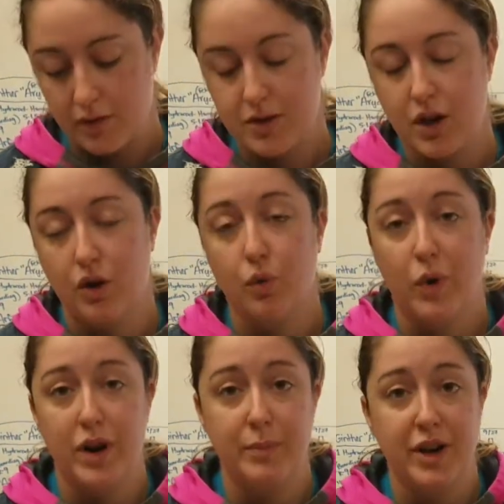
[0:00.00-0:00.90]
So
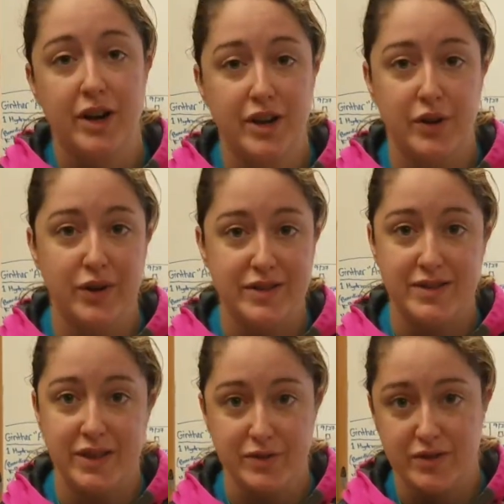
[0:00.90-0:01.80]
what I'm going to do is
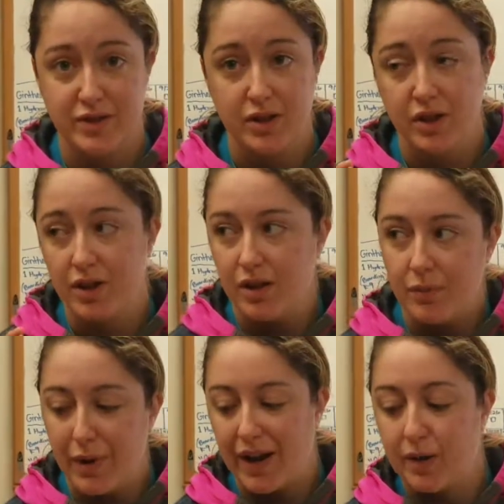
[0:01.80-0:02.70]
use
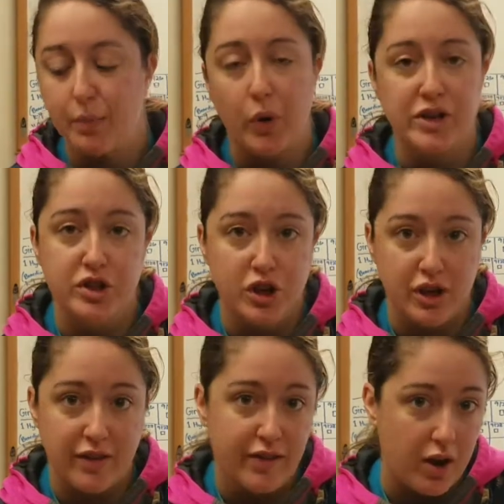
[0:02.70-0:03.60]
my pointer
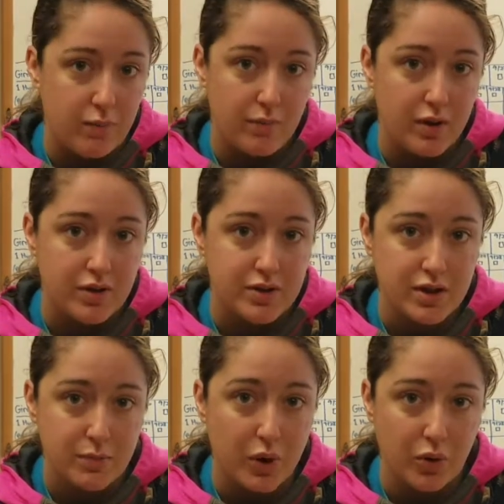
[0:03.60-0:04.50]
and thumb
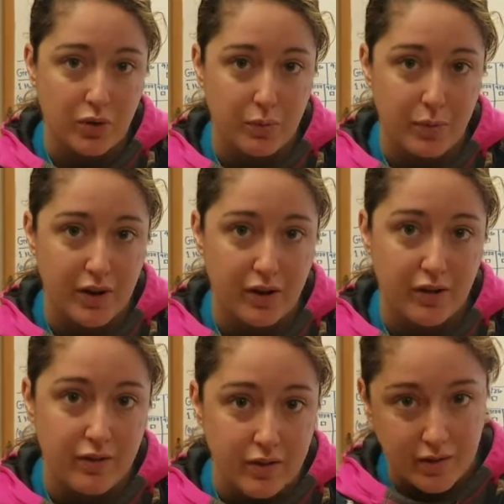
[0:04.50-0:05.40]
to poke the
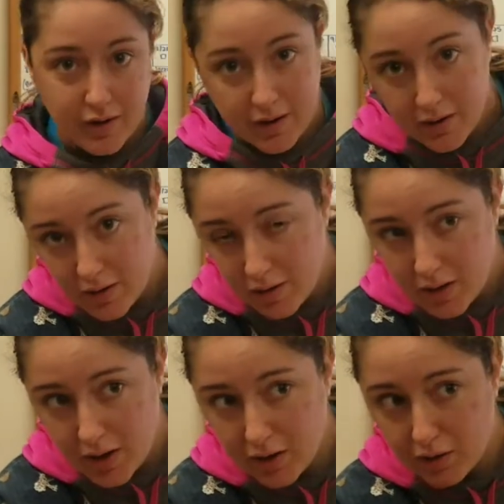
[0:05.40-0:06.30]
pill
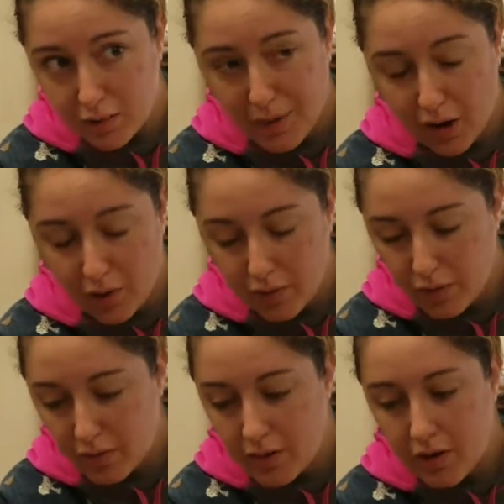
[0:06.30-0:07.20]
in her mouth,
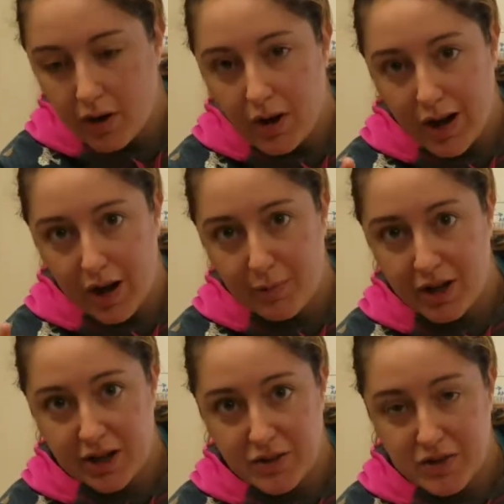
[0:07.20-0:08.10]
and I'm going to
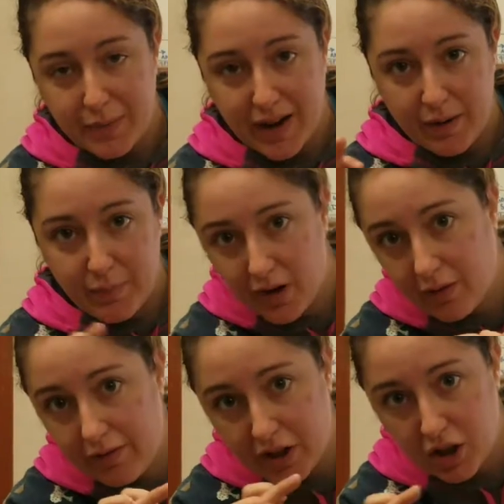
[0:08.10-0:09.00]
use my middle
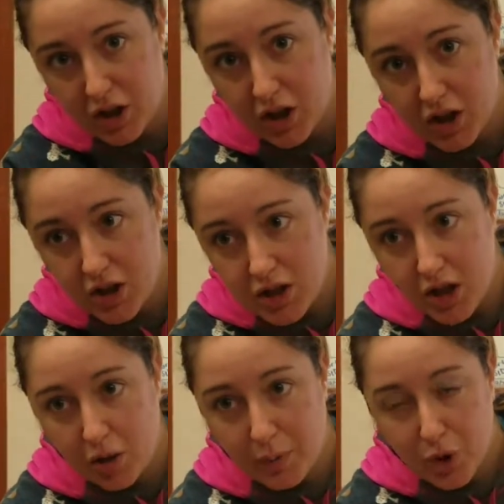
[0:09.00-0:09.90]
finger to
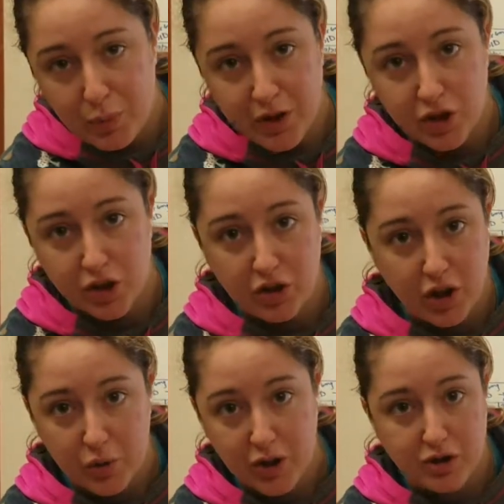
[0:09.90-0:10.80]
help open her
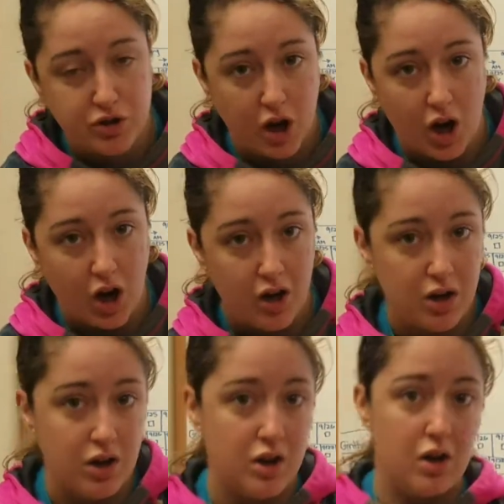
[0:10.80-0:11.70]
lower jaw,
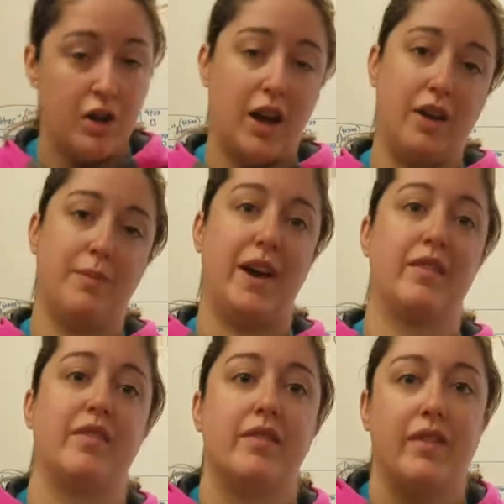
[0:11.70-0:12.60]
and
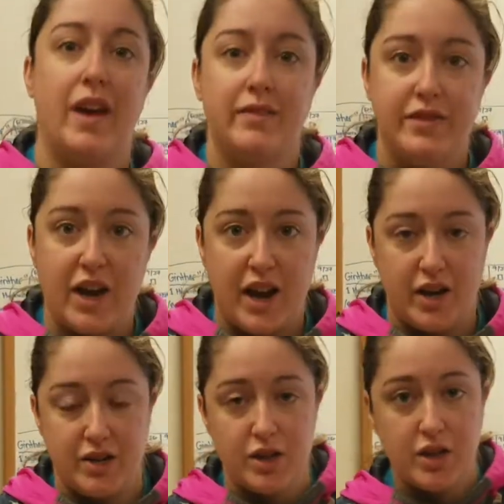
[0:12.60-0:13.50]
my left
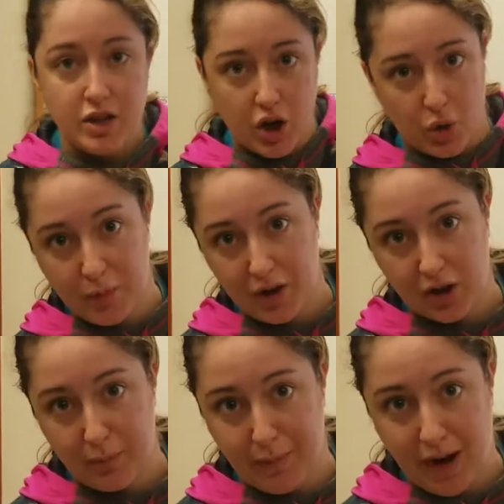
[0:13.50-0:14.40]
hand to open
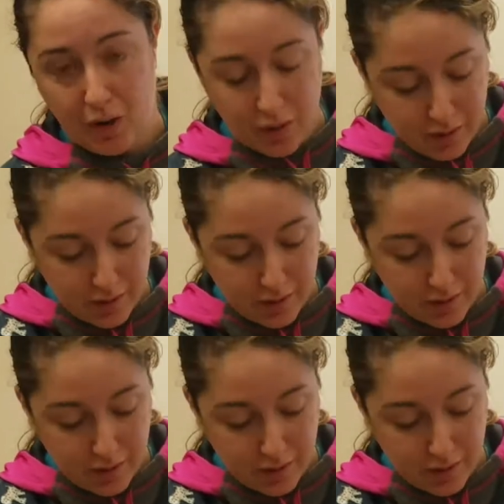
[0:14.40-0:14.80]
her mouth.